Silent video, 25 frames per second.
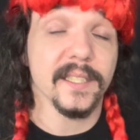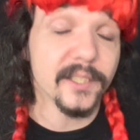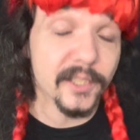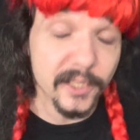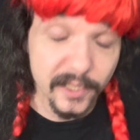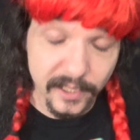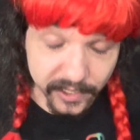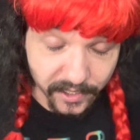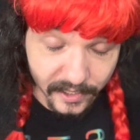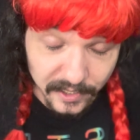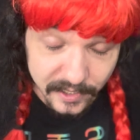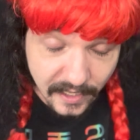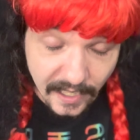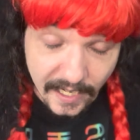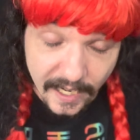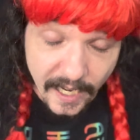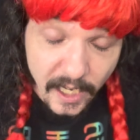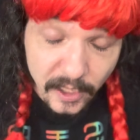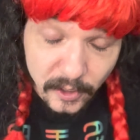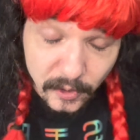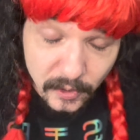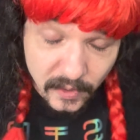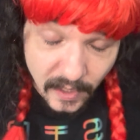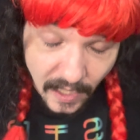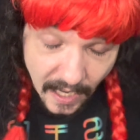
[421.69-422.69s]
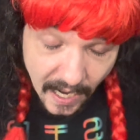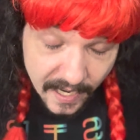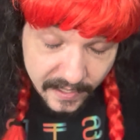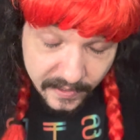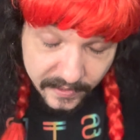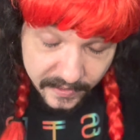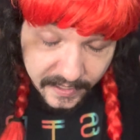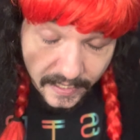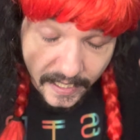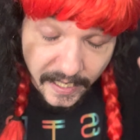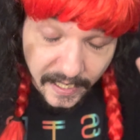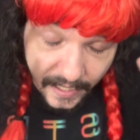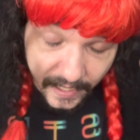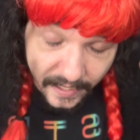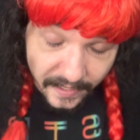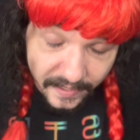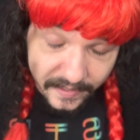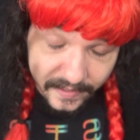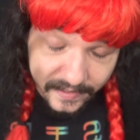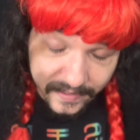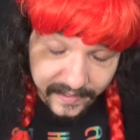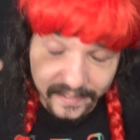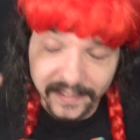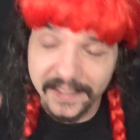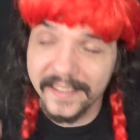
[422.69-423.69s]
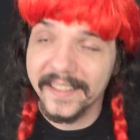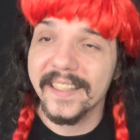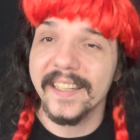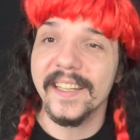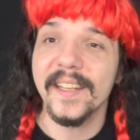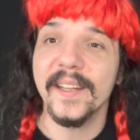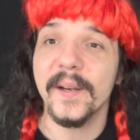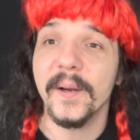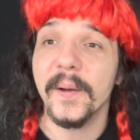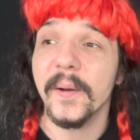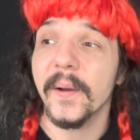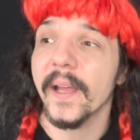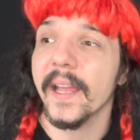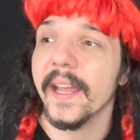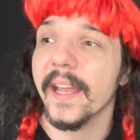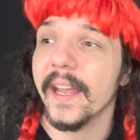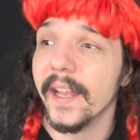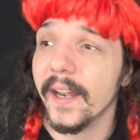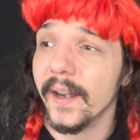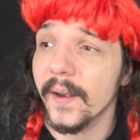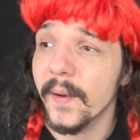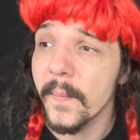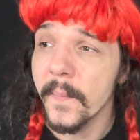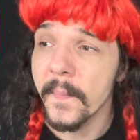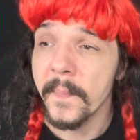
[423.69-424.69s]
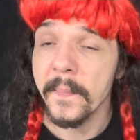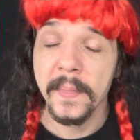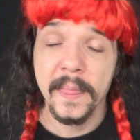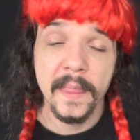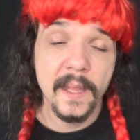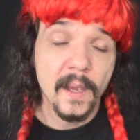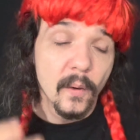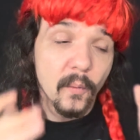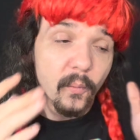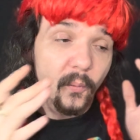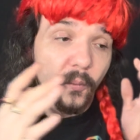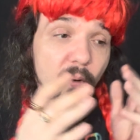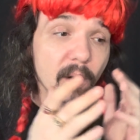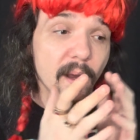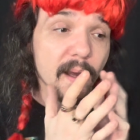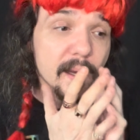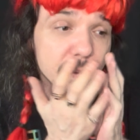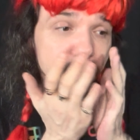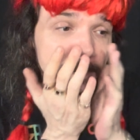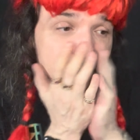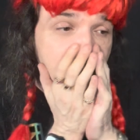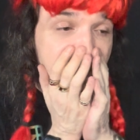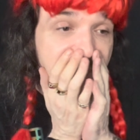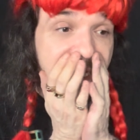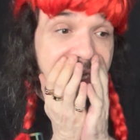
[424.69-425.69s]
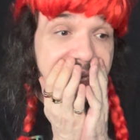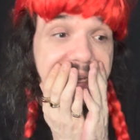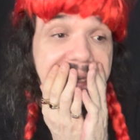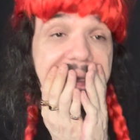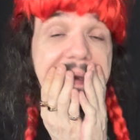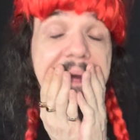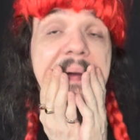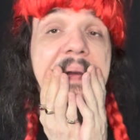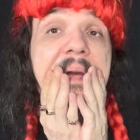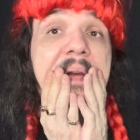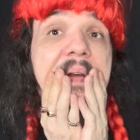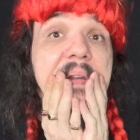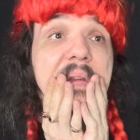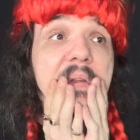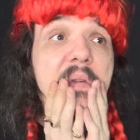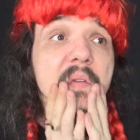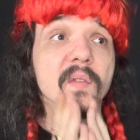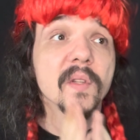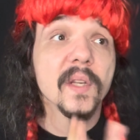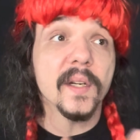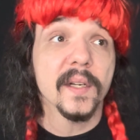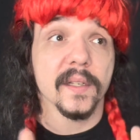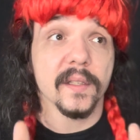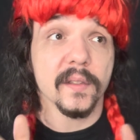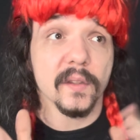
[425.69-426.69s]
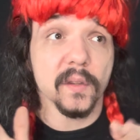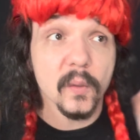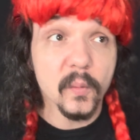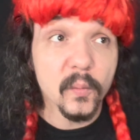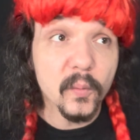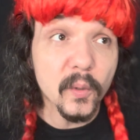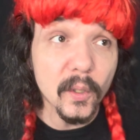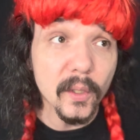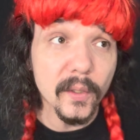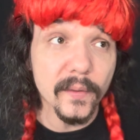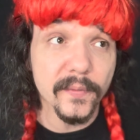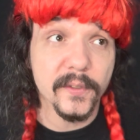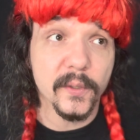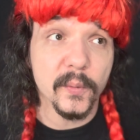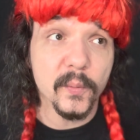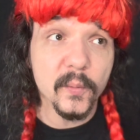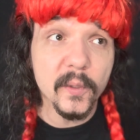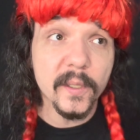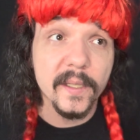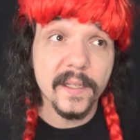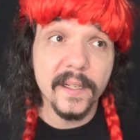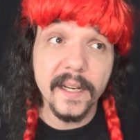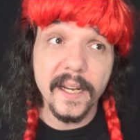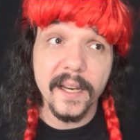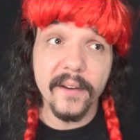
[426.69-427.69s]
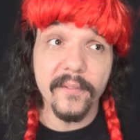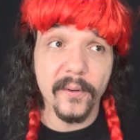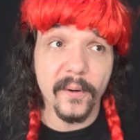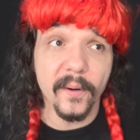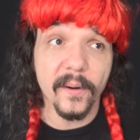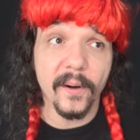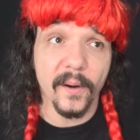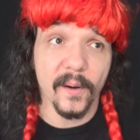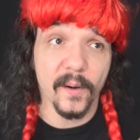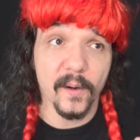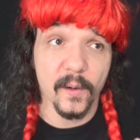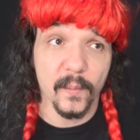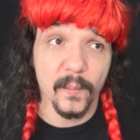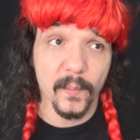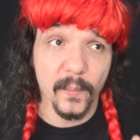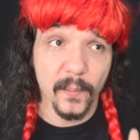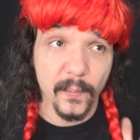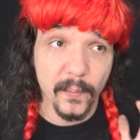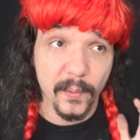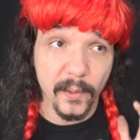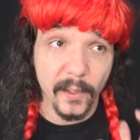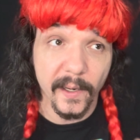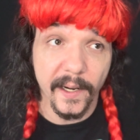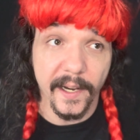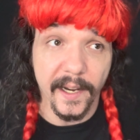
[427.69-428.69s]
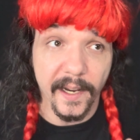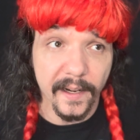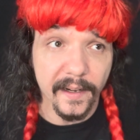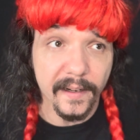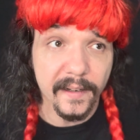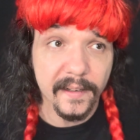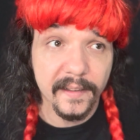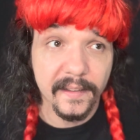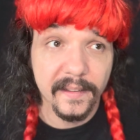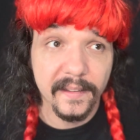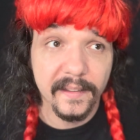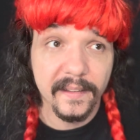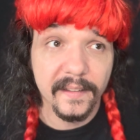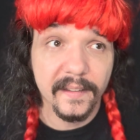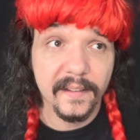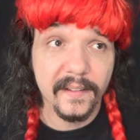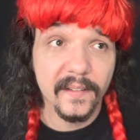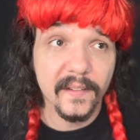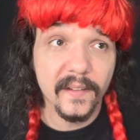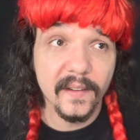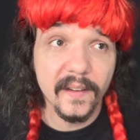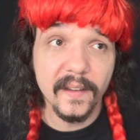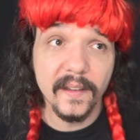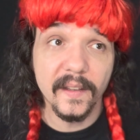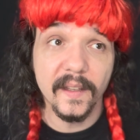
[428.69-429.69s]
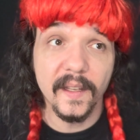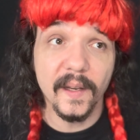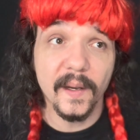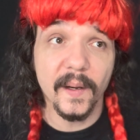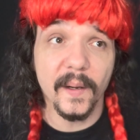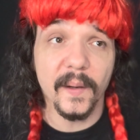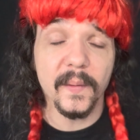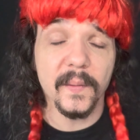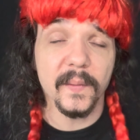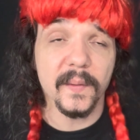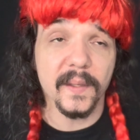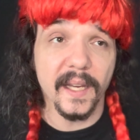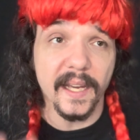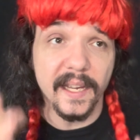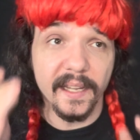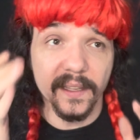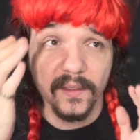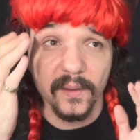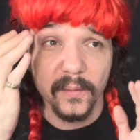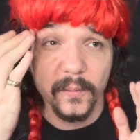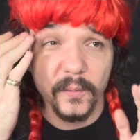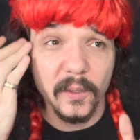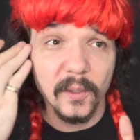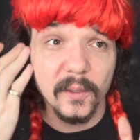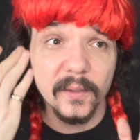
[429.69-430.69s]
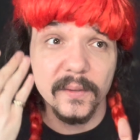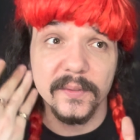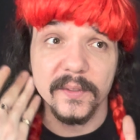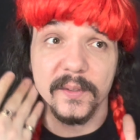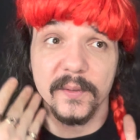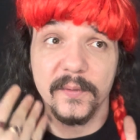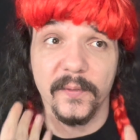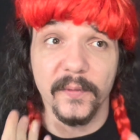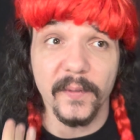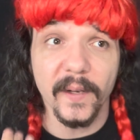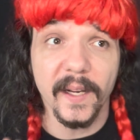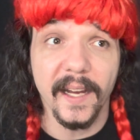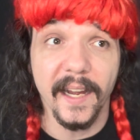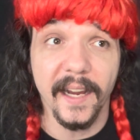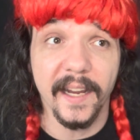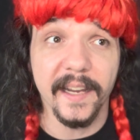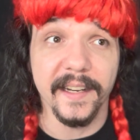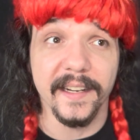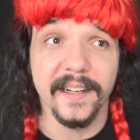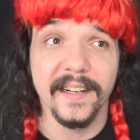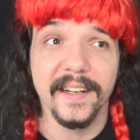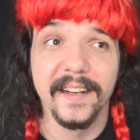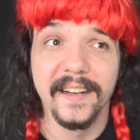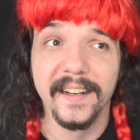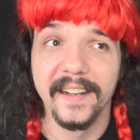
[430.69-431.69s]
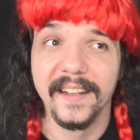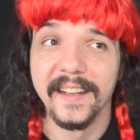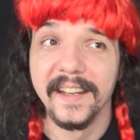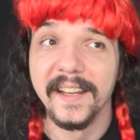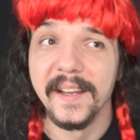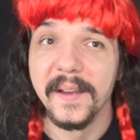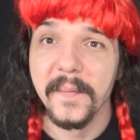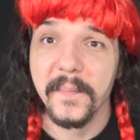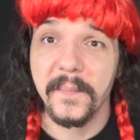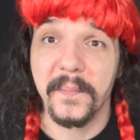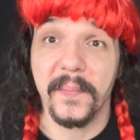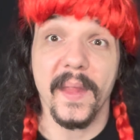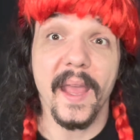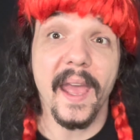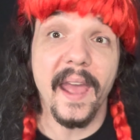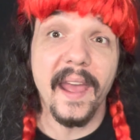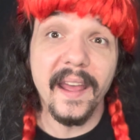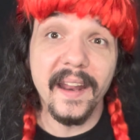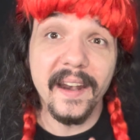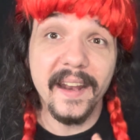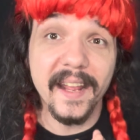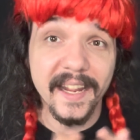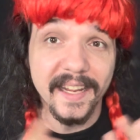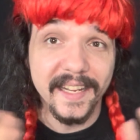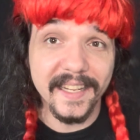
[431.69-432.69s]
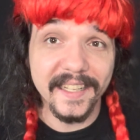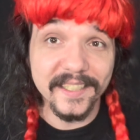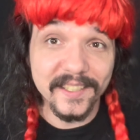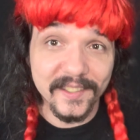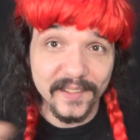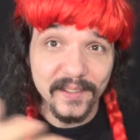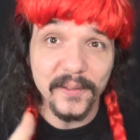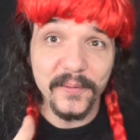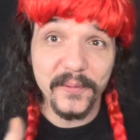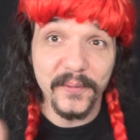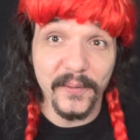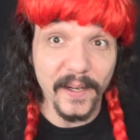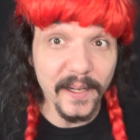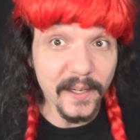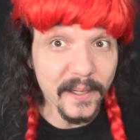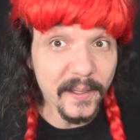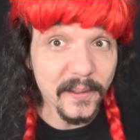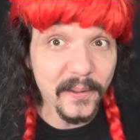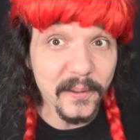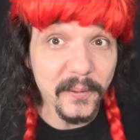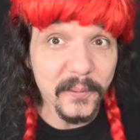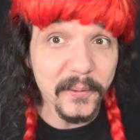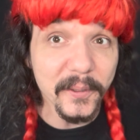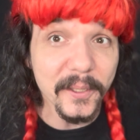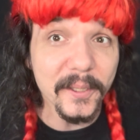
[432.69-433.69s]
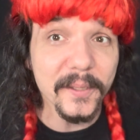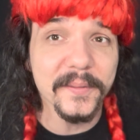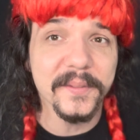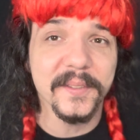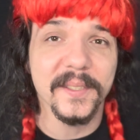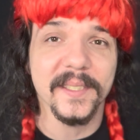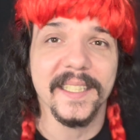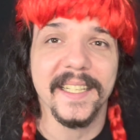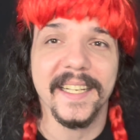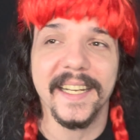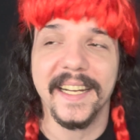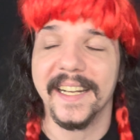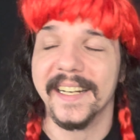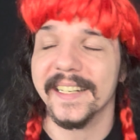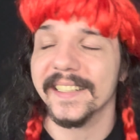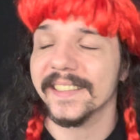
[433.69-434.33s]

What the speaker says: She's just like, I can't, you know. And Rob's like, look, the wolves would never hurt Bran, you know, like the wolves are fine. And he's defending the wolves again.